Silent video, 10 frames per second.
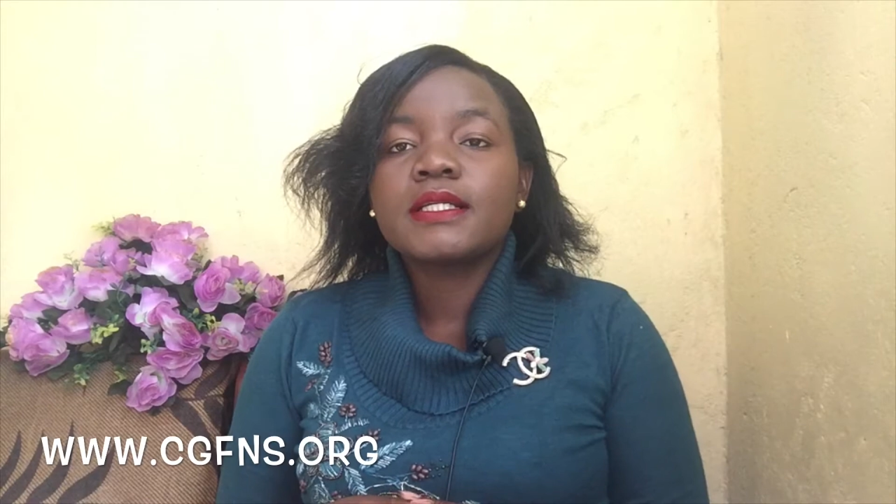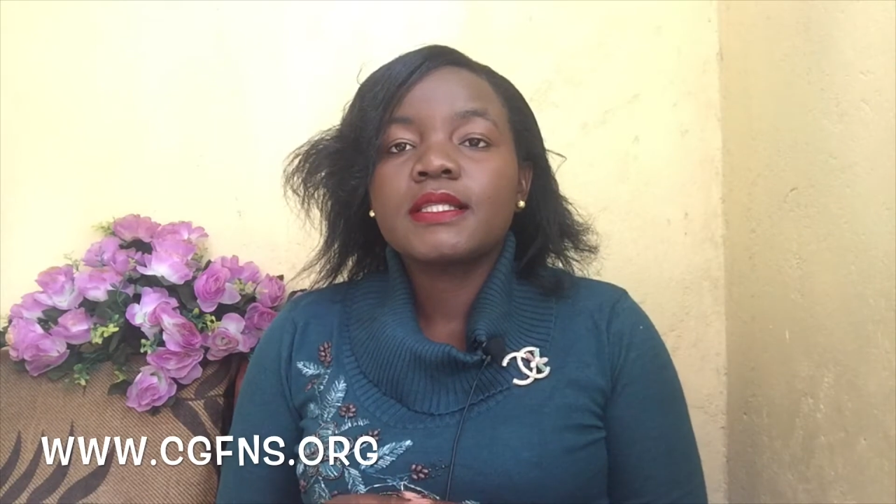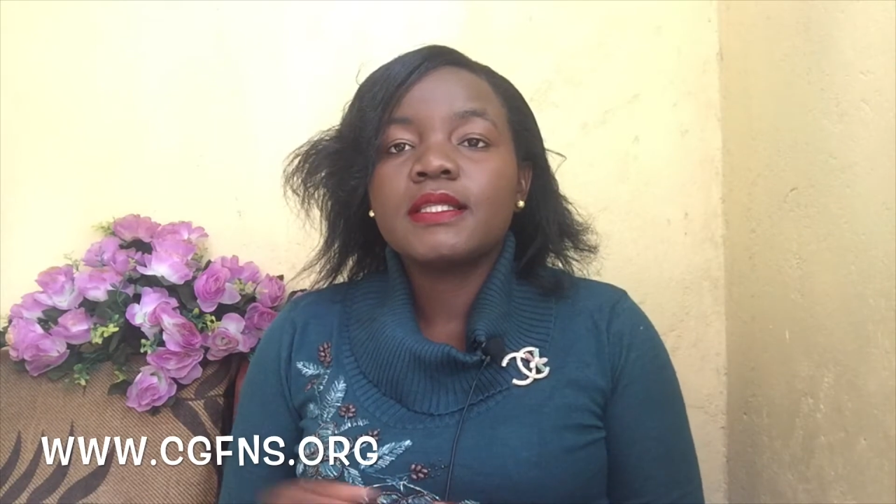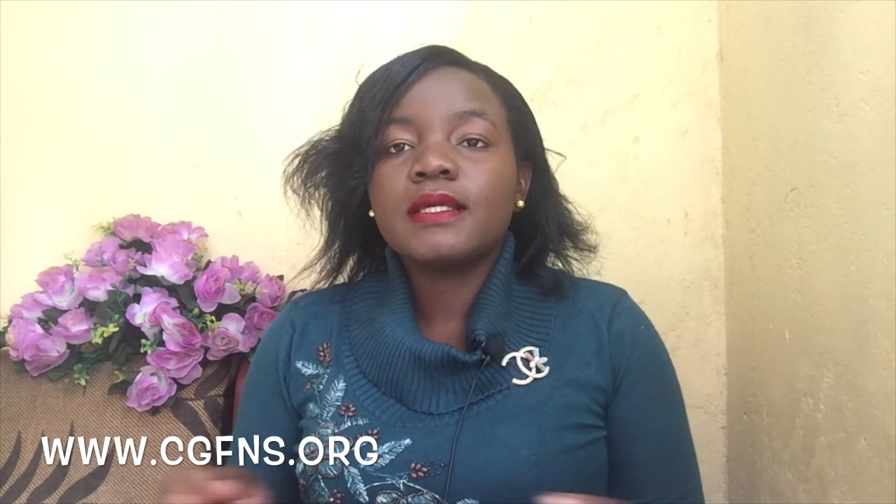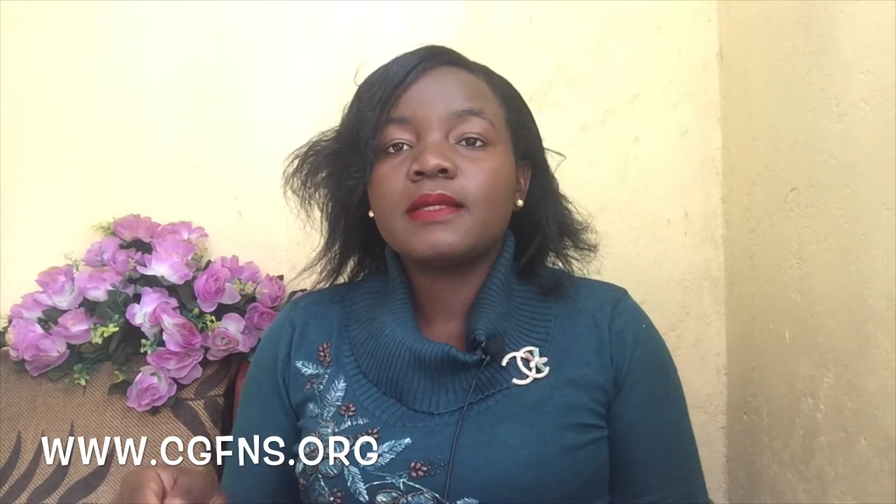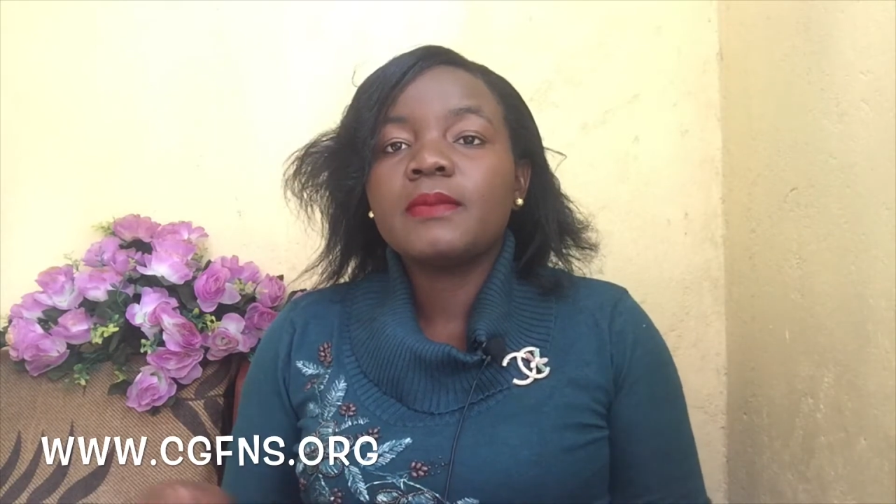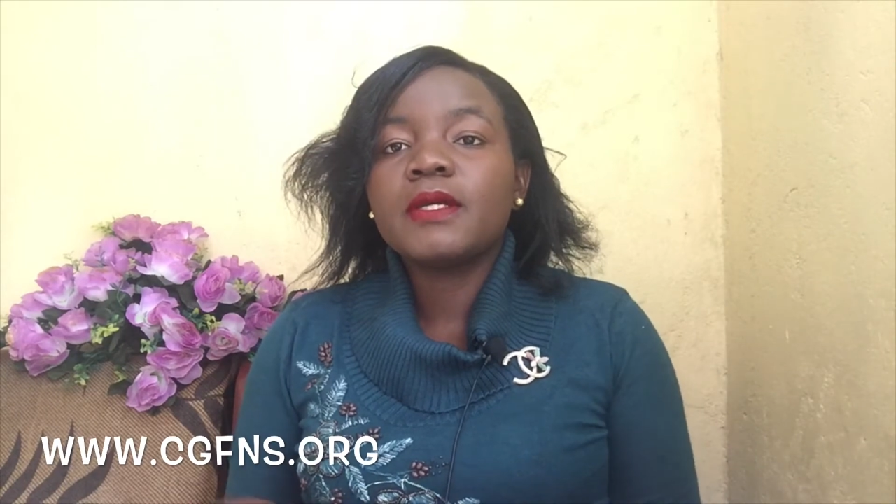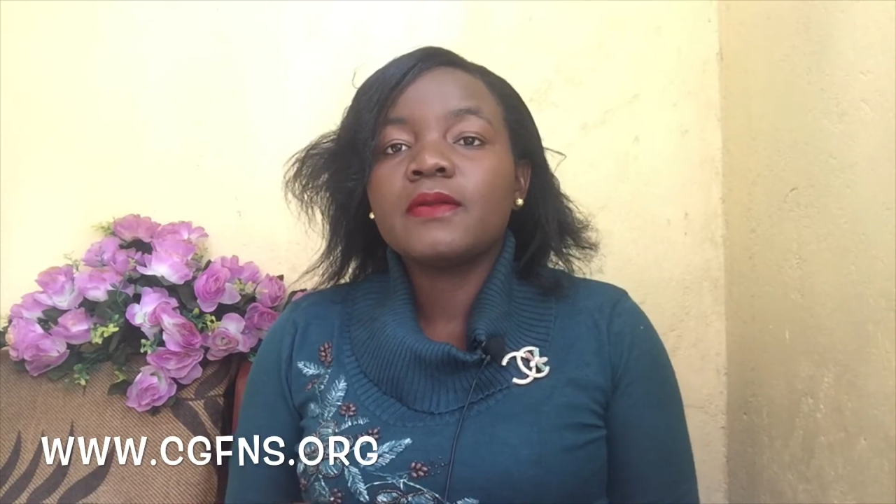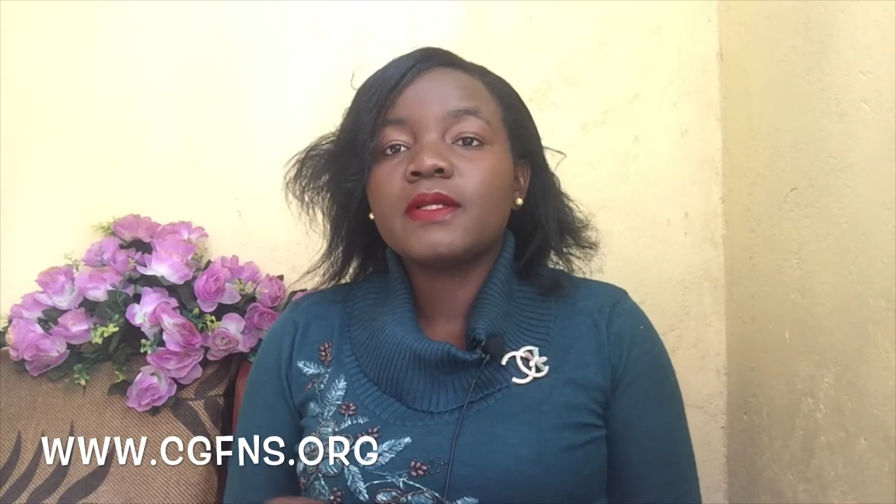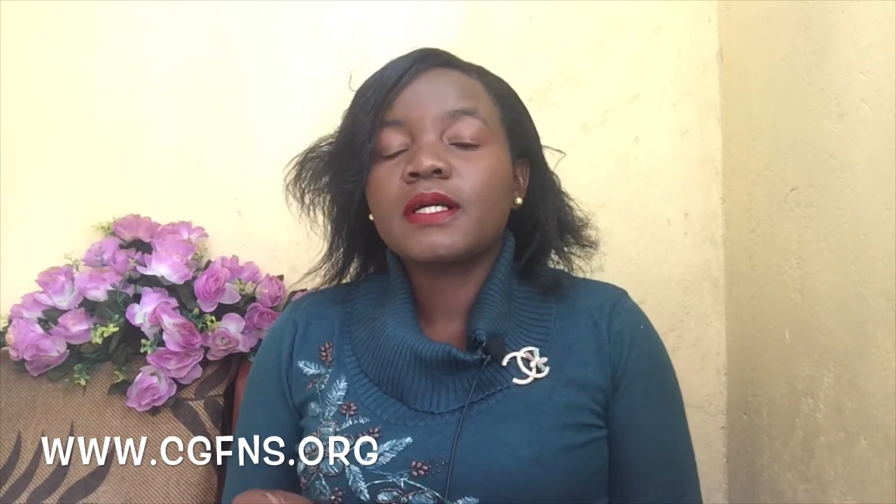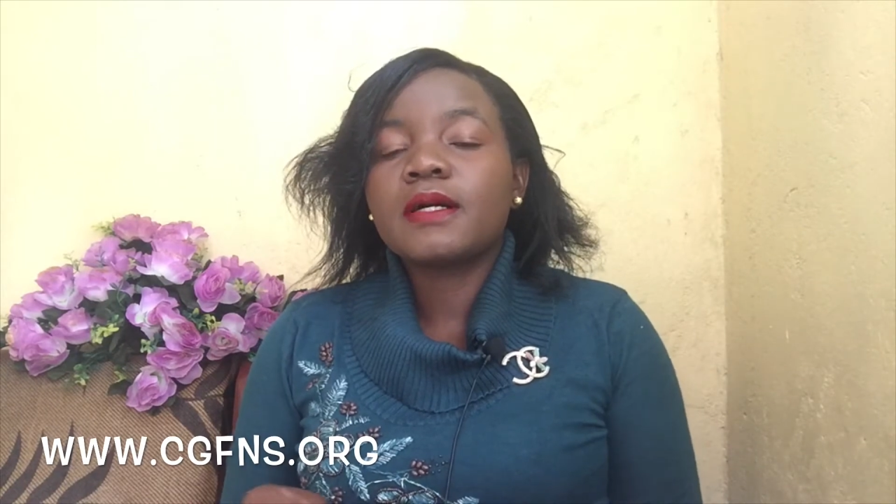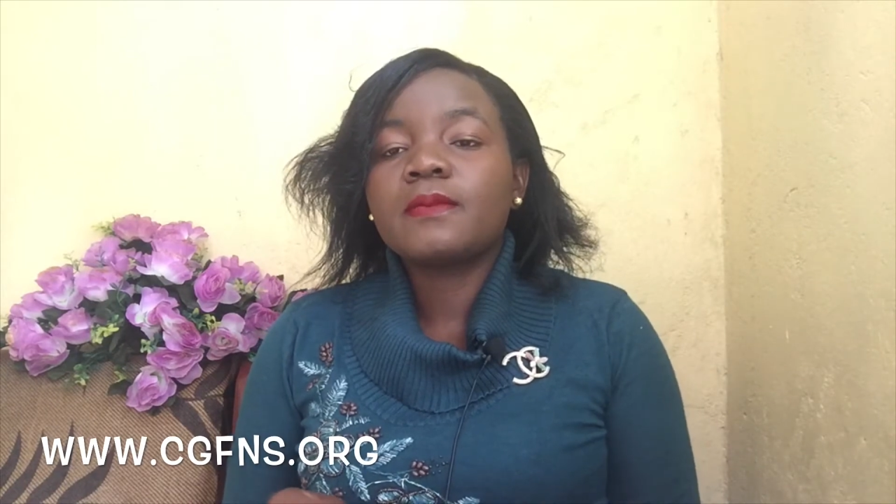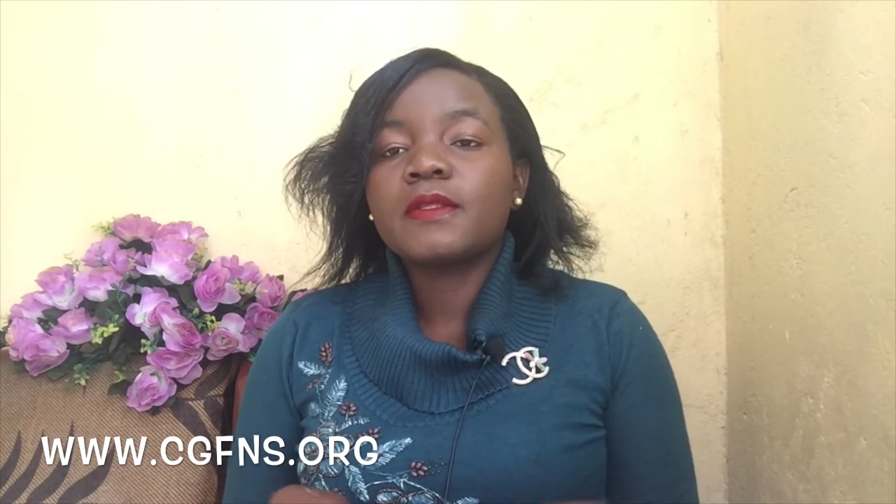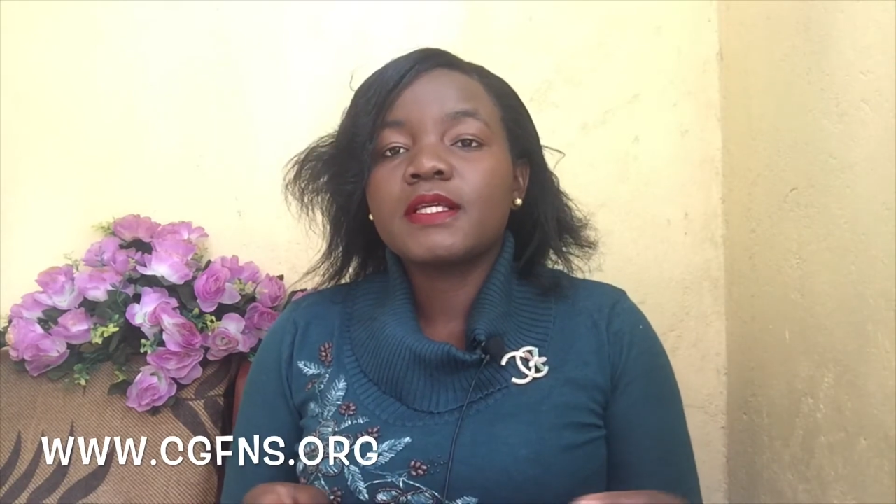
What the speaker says: The email will come with